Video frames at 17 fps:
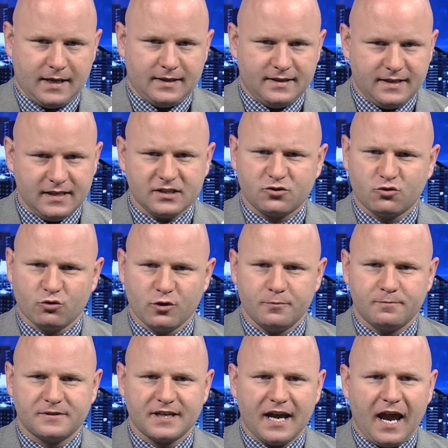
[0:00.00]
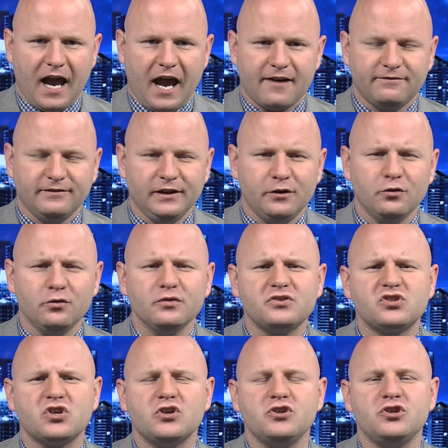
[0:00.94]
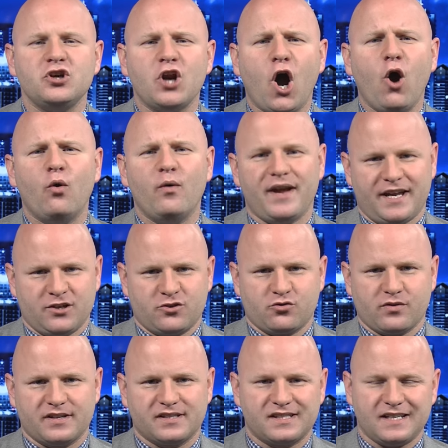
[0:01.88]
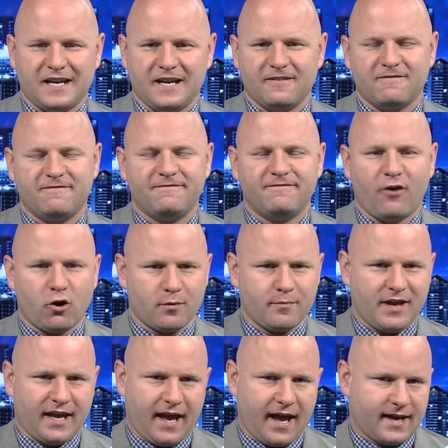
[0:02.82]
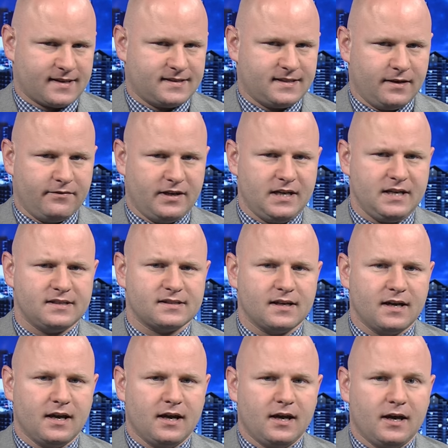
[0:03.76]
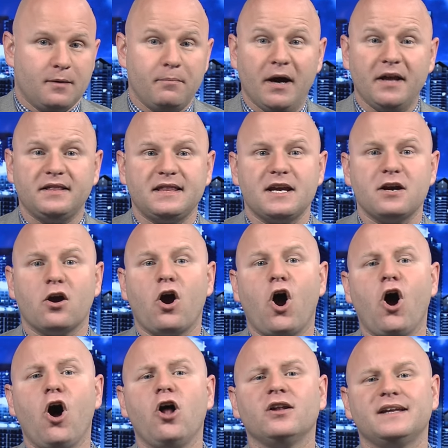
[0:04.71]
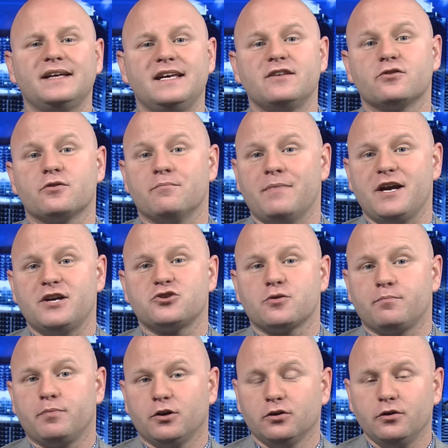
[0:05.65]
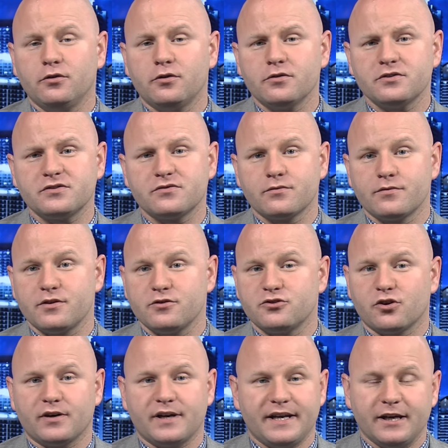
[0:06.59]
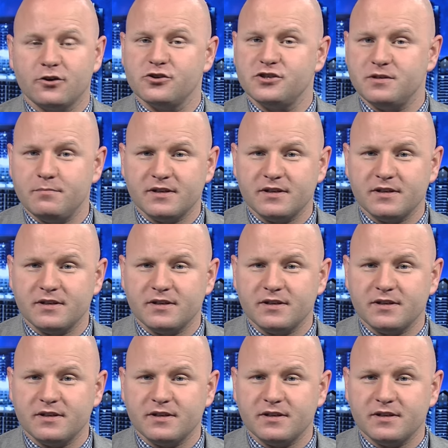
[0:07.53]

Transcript: These groups have little to no interest in farming activities, but they are all either major polluters through their dirty energy